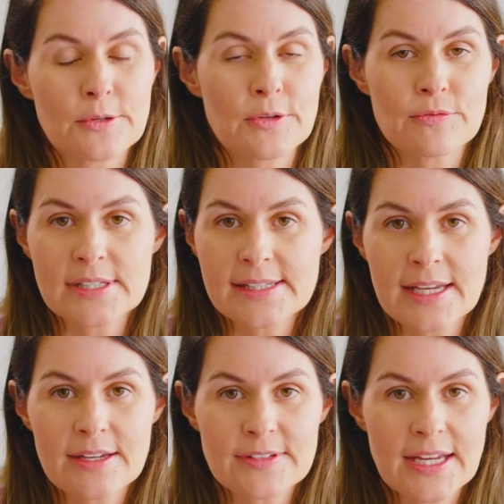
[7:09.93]
or you've
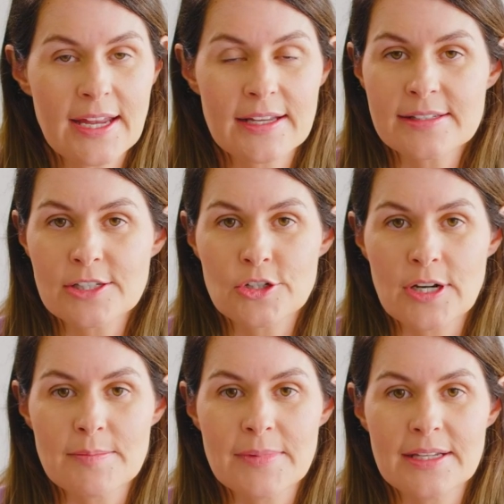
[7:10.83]
received cancer
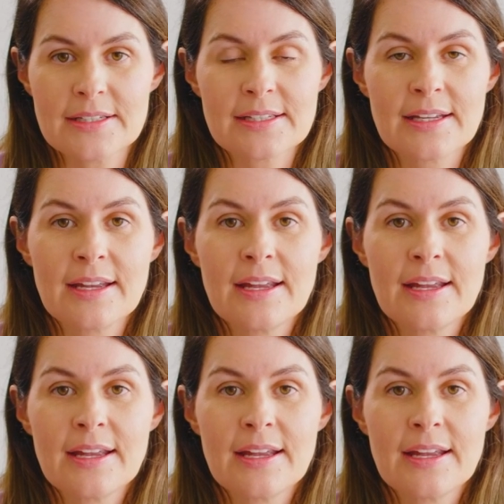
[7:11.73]
treatment,